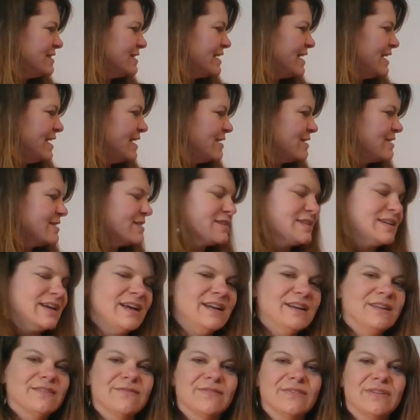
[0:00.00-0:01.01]
Again,
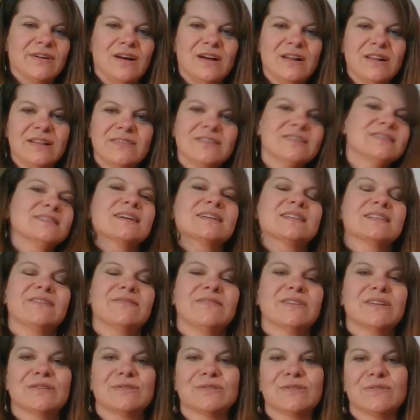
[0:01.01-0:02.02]
kind of all of these
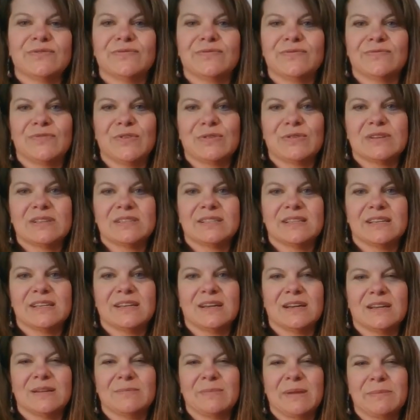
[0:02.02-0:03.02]
activities are focusing
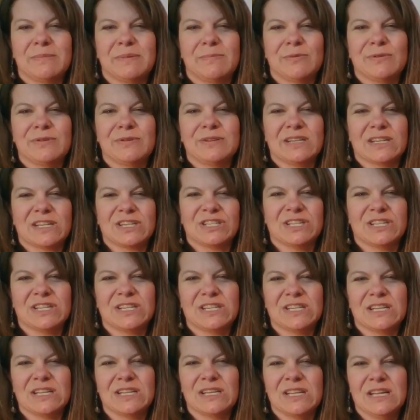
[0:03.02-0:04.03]
on maybe
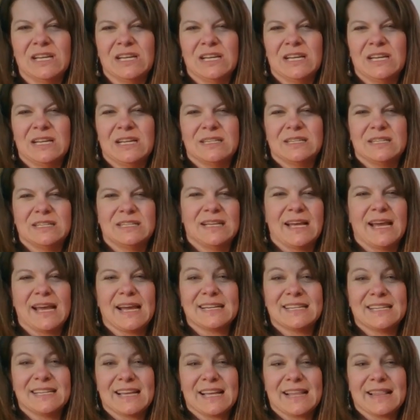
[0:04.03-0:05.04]
prediction and
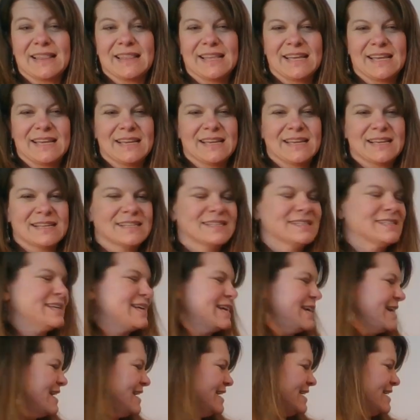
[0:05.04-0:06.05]
detecting things,
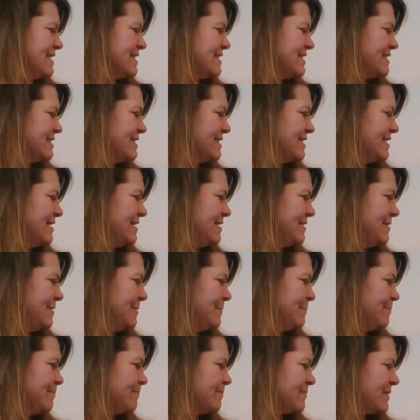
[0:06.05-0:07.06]
and
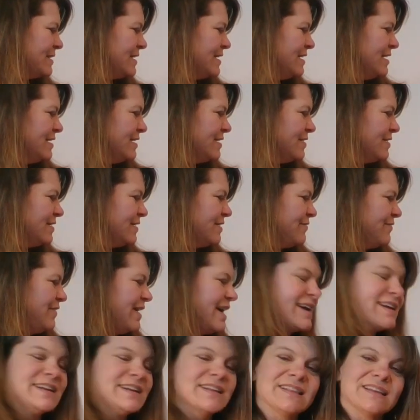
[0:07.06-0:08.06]

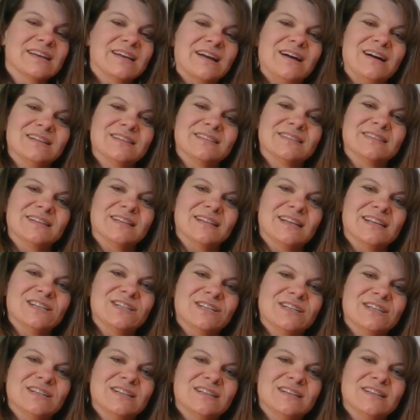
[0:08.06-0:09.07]
finding the
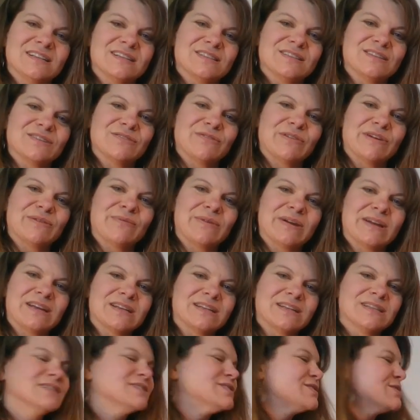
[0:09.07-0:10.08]
constellation is a great way
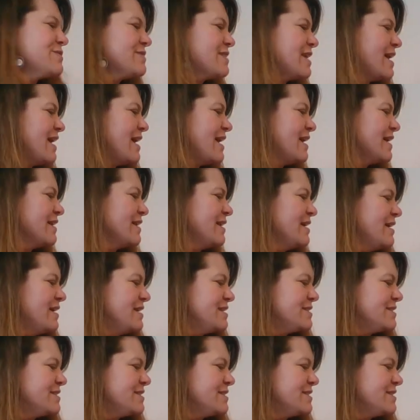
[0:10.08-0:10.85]
to do that.